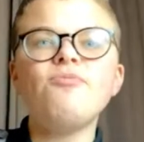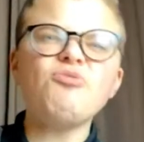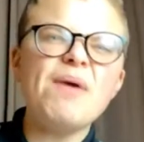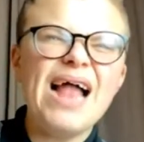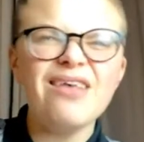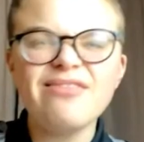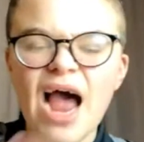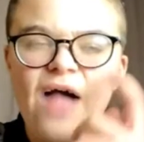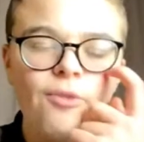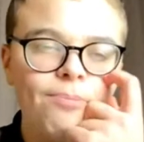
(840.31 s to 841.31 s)
Just being
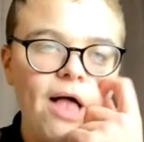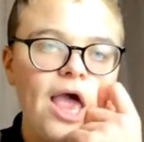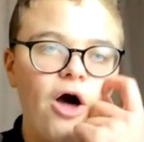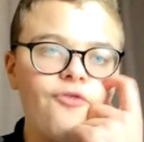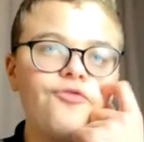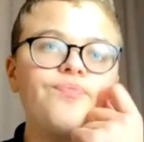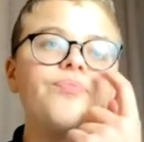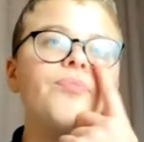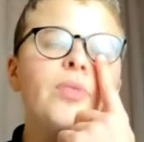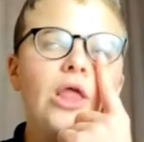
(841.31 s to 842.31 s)
outside the playoffs.
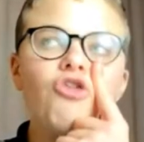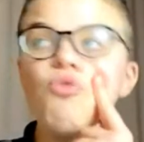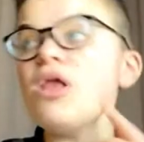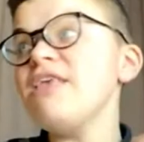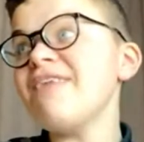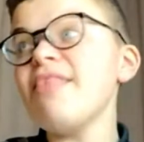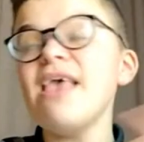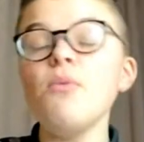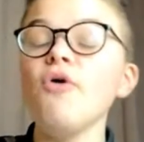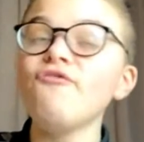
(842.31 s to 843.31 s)
So when he said
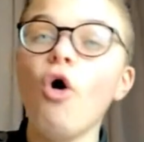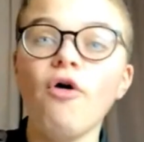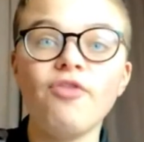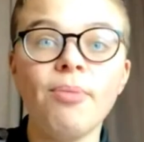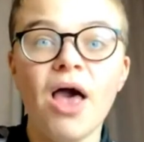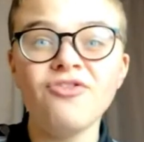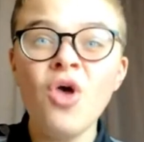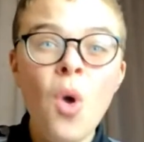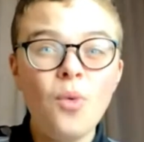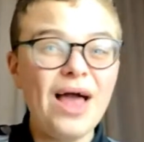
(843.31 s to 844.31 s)
that we were 4 off the playoffs,
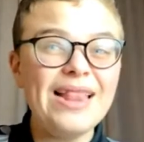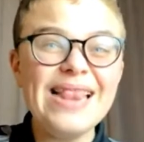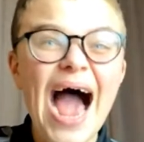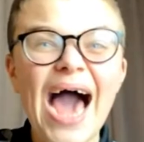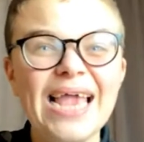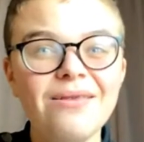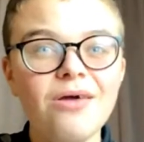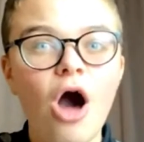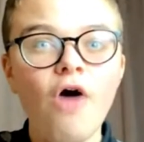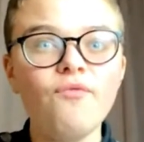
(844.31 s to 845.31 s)
we're like 9
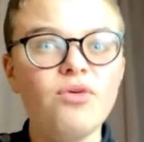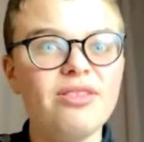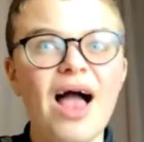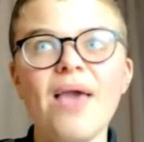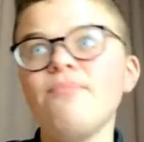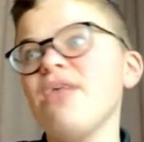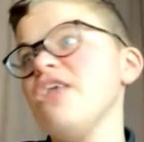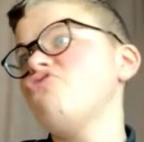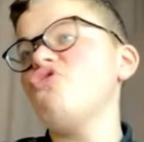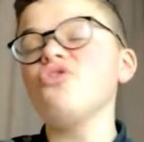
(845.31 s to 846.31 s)
off with like
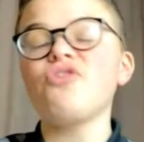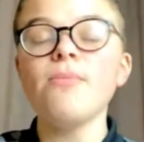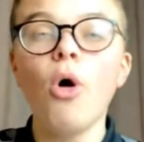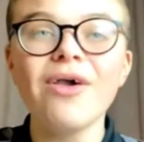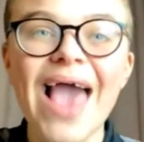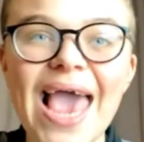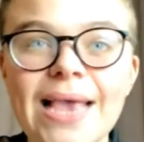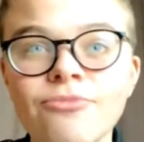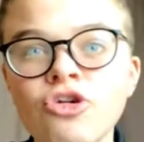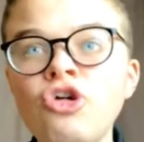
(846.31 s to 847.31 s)
playing 2 or 3 more
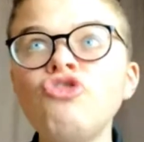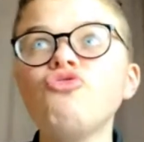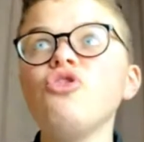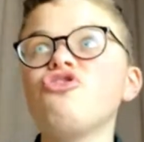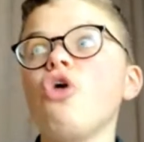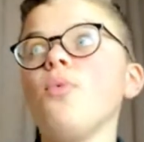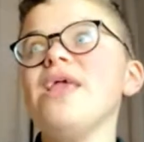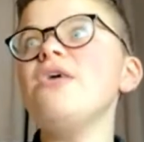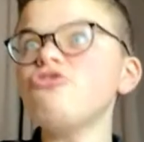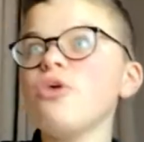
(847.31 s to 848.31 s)
games. So he's thought we
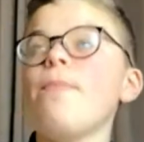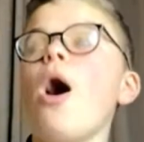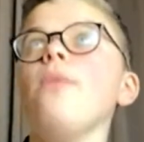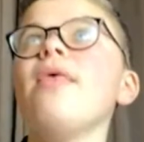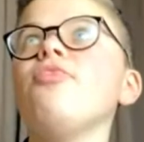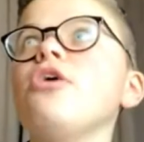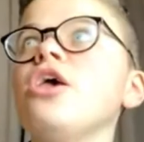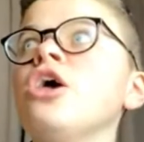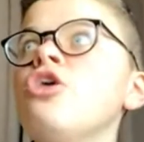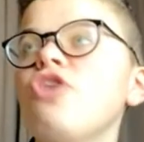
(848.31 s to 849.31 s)
need to the bottom than
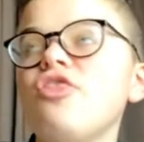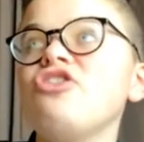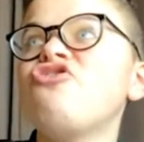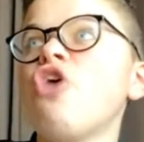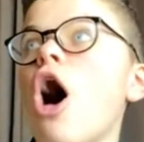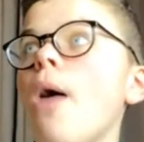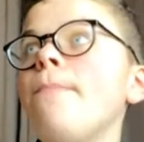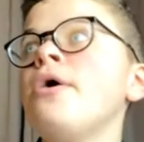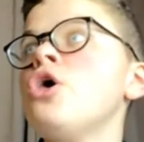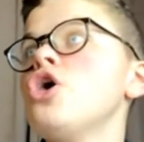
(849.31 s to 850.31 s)
the
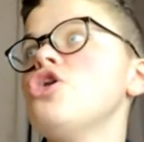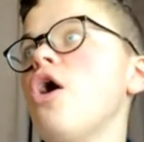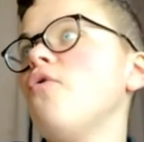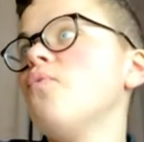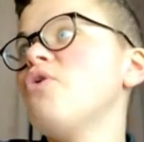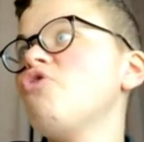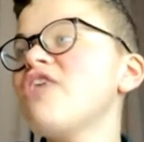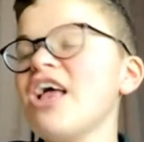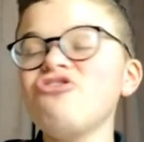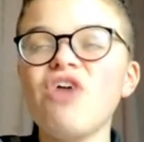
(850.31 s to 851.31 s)
top. You know, we
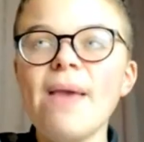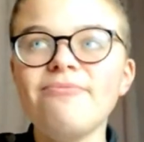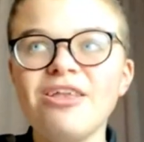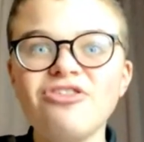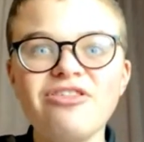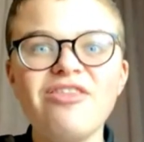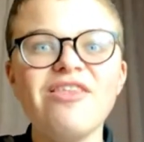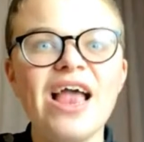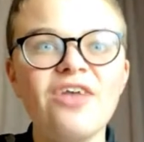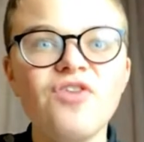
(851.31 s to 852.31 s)
could get scraped into this in
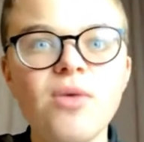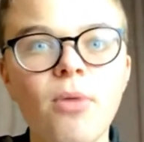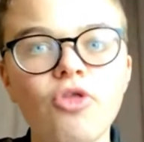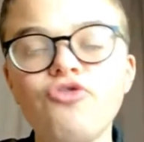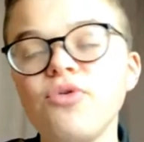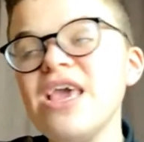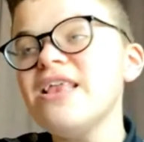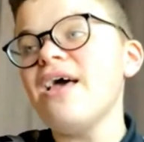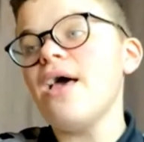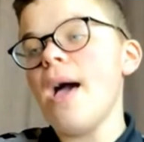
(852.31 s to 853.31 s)
the next few months. We
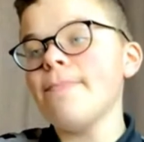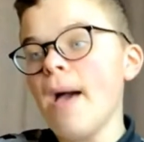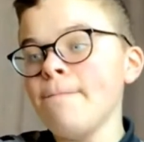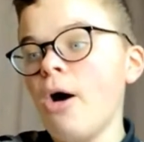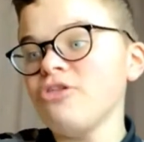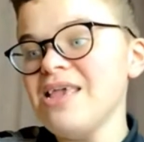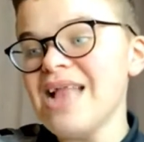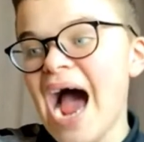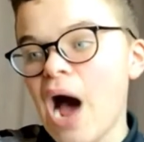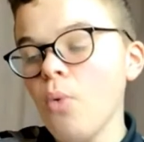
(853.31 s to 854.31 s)
need a body
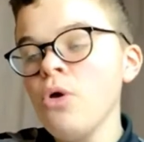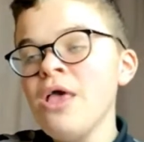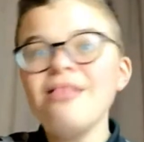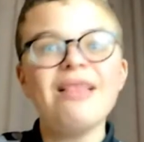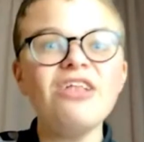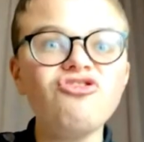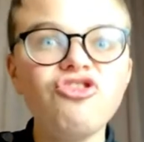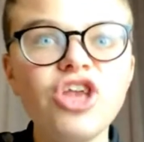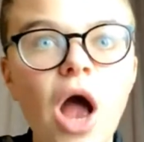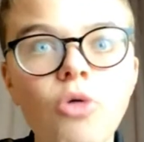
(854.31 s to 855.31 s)
now.
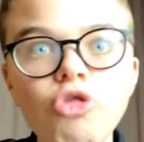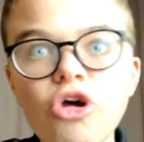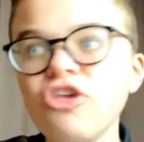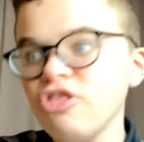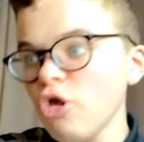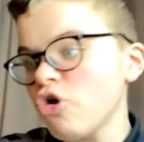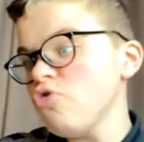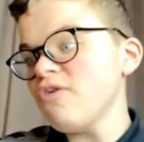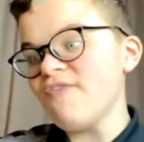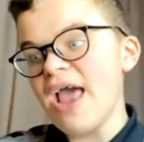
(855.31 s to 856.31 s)
Let's, you know, look
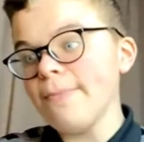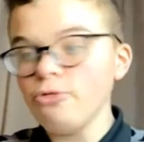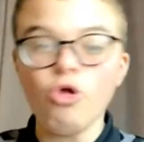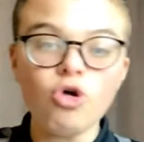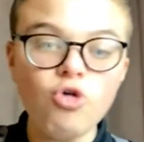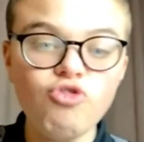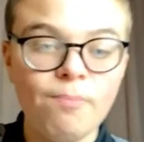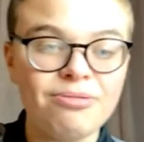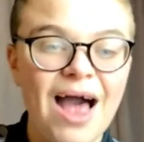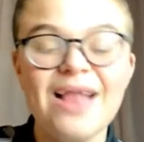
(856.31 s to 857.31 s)
who's available, look who's
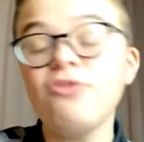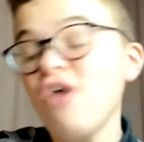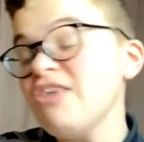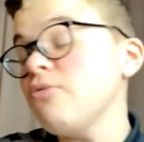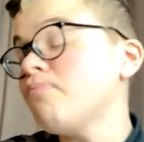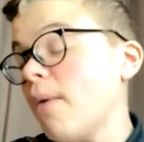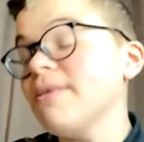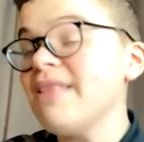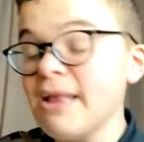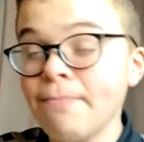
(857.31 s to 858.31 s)
applied. Grayson
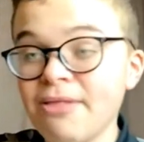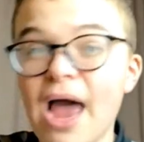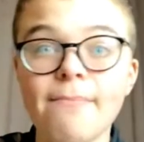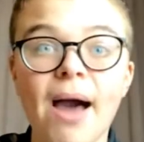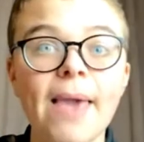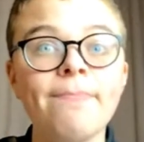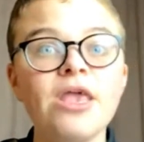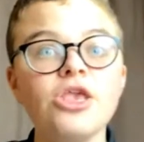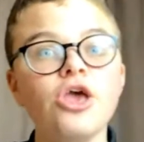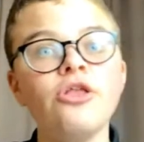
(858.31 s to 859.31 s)
probably did apply, in my
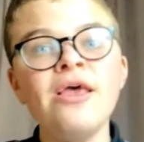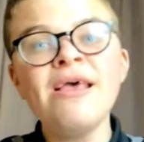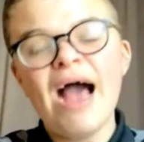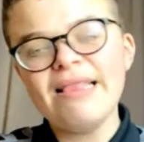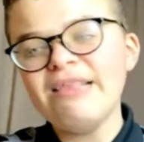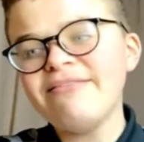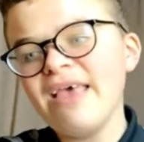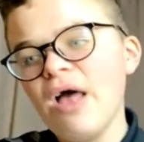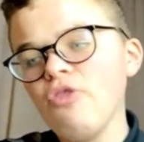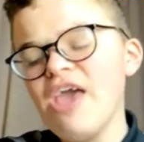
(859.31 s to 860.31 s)
opinion. I did
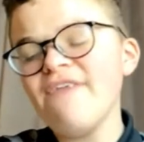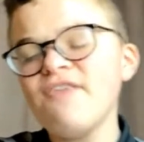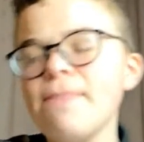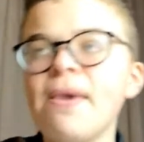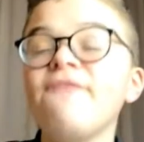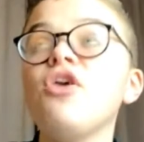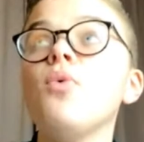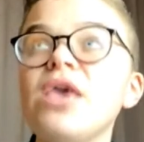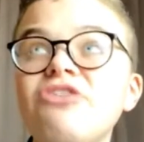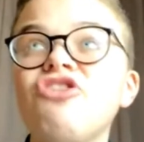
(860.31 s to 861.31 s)
say that on the FBP a
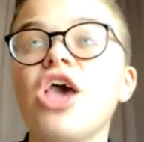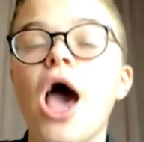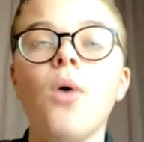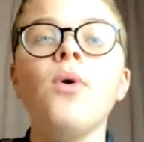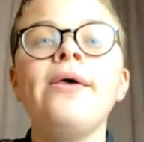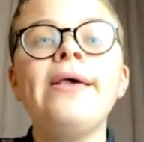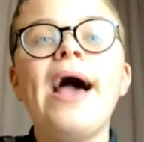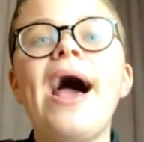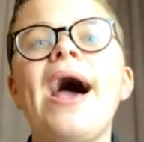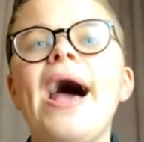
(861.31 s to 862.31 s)
few weeks ago.
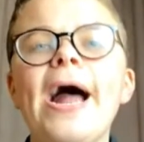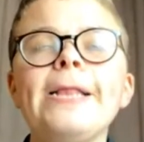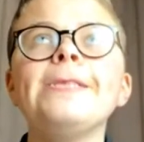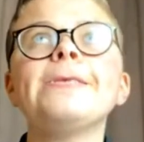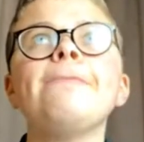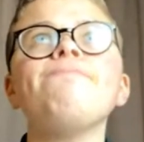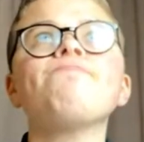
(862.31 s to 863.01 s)
And